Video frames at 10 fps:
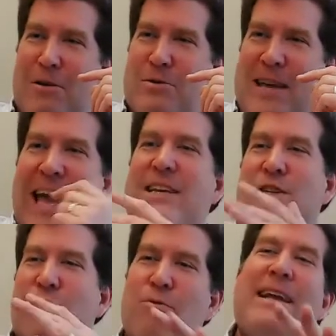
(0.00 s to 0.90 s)
takes
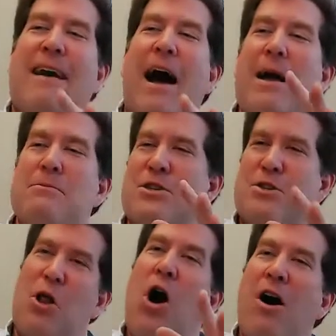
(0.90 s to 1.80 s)
3 times
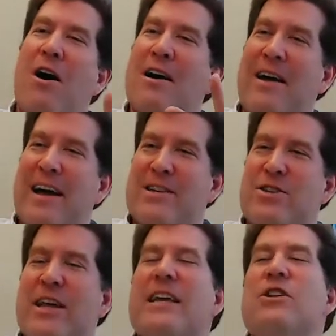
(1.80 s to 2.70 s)
as long as